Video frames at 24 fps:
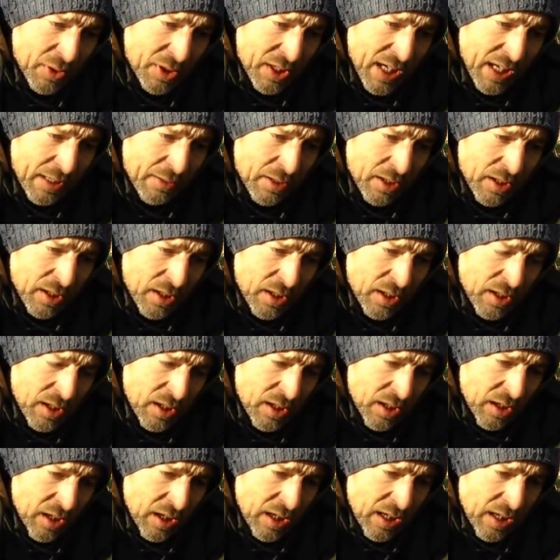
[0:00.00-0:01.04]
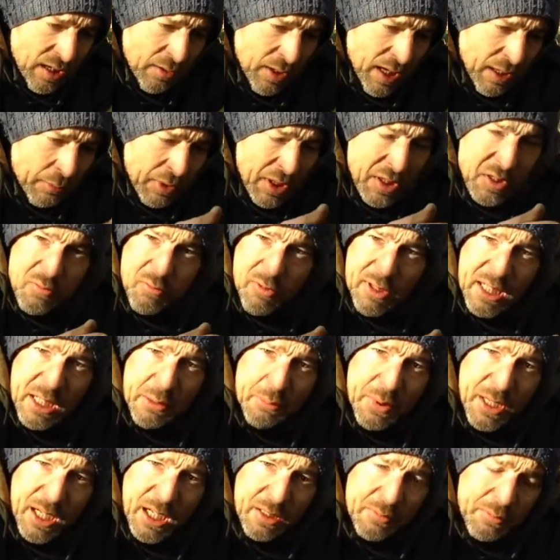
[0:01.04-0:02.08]
out. When it's really
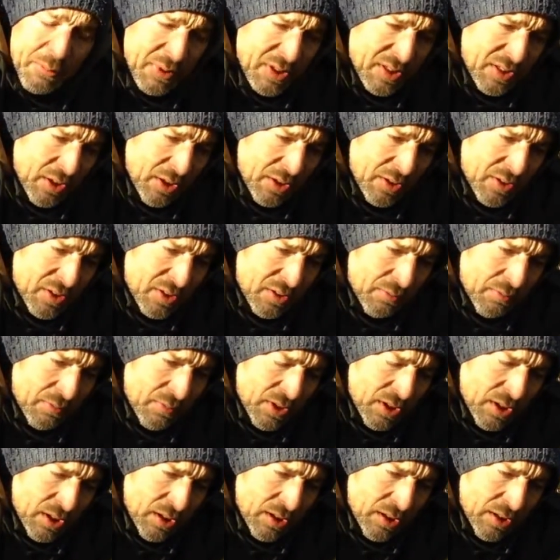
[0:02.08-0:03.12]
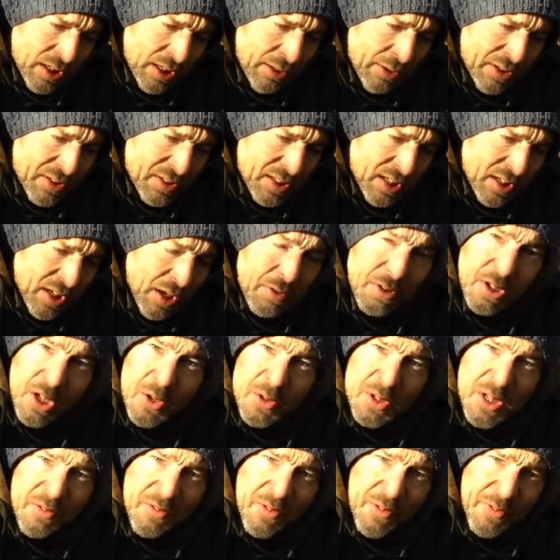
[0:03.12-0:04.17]
big, besides, you know, I said I don't
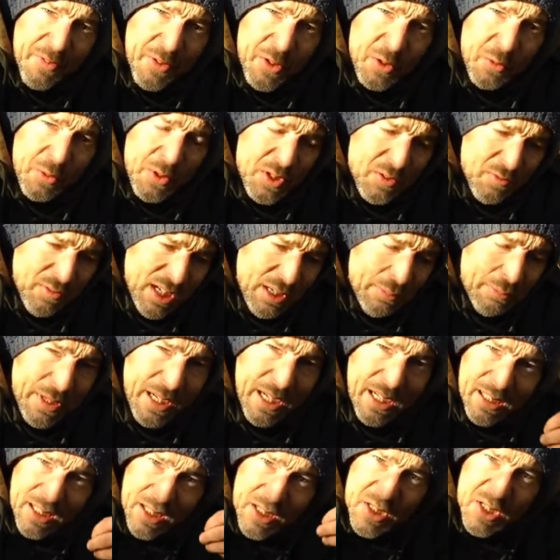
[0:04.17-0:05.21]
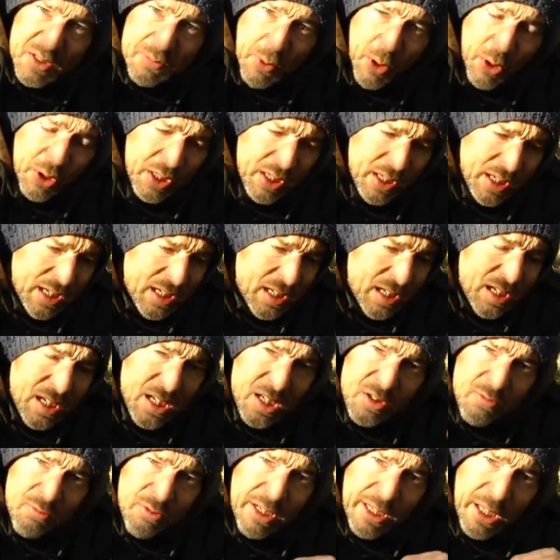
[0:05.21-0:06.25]
use it for food when it's really big and it's spiky.
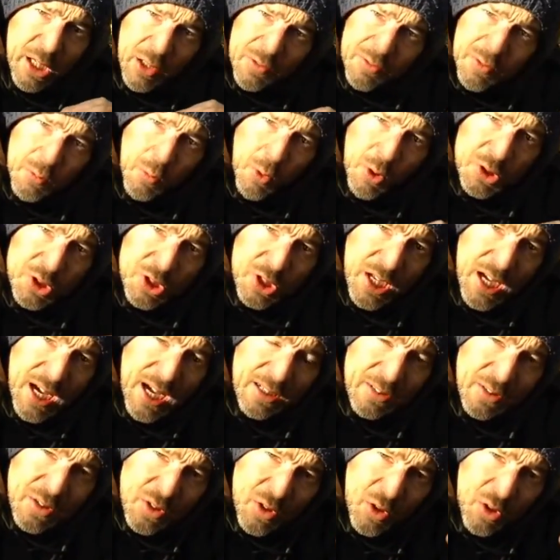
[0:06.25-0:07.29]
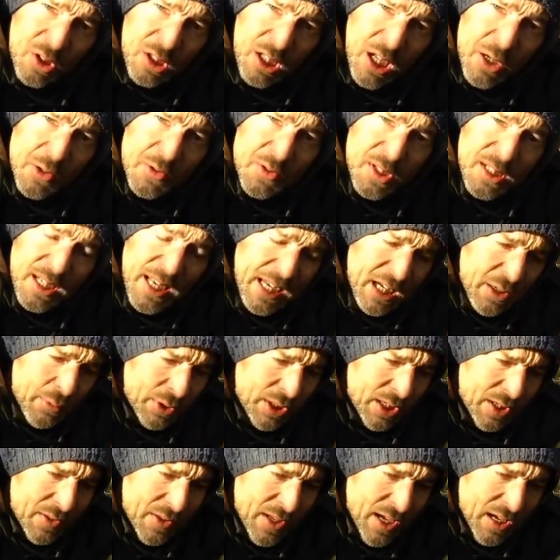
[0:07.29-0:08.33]
It's really good for washing your hands. It's got loads of
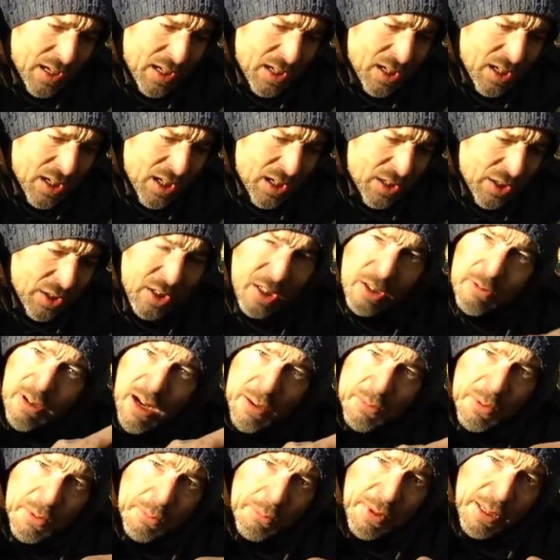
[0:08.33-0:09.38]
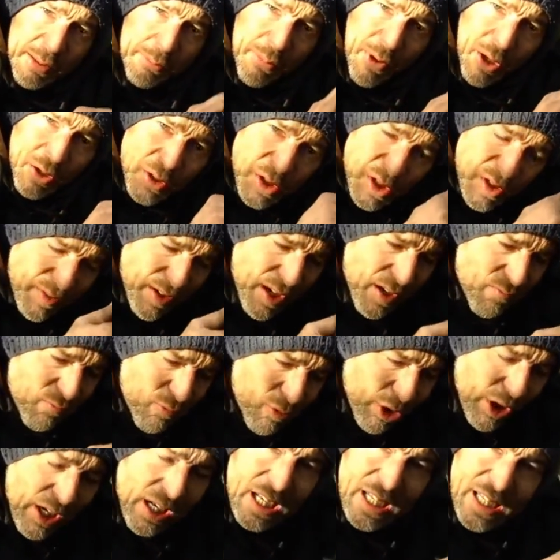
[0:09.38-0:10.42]
liquid in there. You can grab a big bunch of it
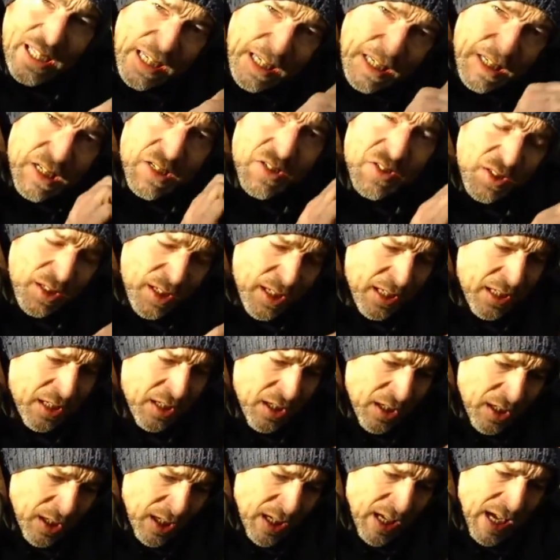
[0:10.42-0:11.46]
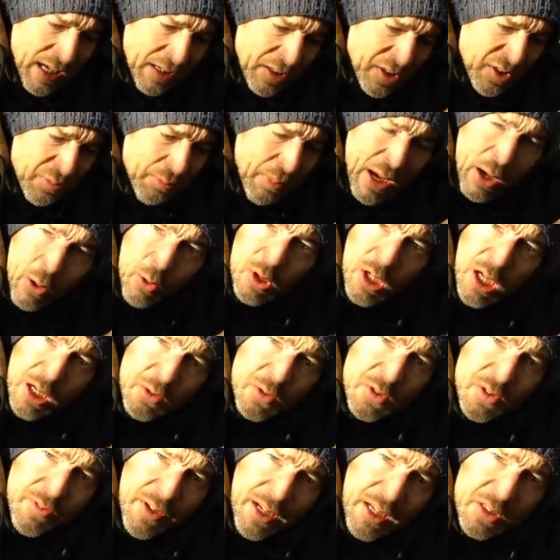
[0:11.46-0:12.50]
and really easily expel
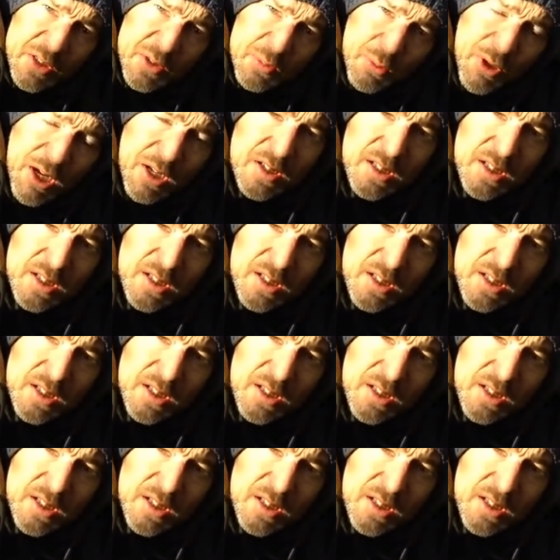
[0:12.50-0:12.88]
loads of it, express